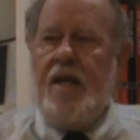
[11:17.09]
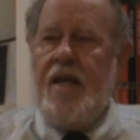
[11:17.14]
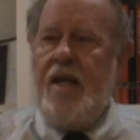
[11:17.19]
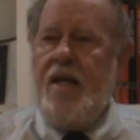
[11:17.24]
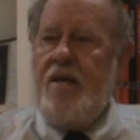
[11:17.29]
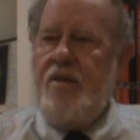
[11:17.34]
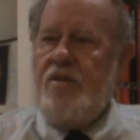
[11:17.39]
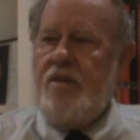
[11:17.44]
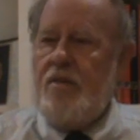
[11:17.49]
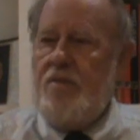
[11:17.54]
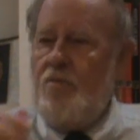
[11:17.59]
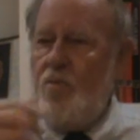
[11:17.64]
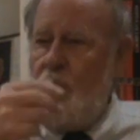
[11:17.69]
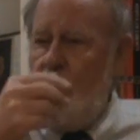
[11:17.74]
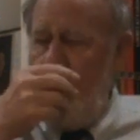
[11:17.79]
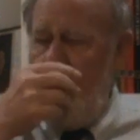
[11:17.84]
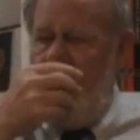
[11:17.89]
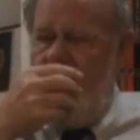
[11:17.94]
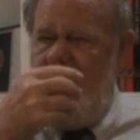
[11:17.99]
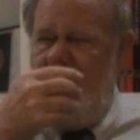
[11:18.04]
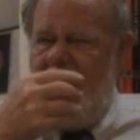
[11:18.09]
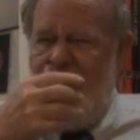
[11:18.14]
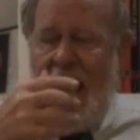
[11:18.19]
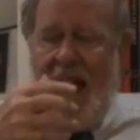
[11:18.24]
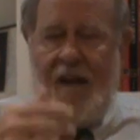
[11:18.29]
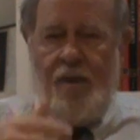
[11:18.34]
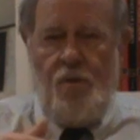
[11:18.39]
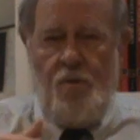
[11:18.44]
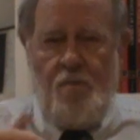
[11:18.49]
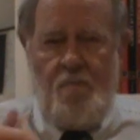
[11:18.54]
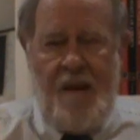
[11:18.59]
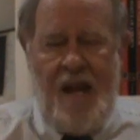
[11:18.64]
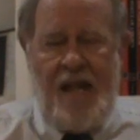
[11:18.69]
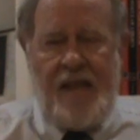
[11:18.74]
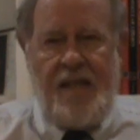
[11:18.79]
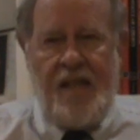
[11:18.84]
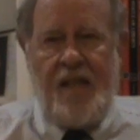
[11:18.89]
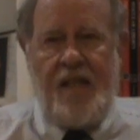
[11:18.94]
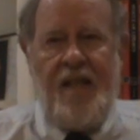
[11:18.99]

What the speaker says: He's really the guy who made the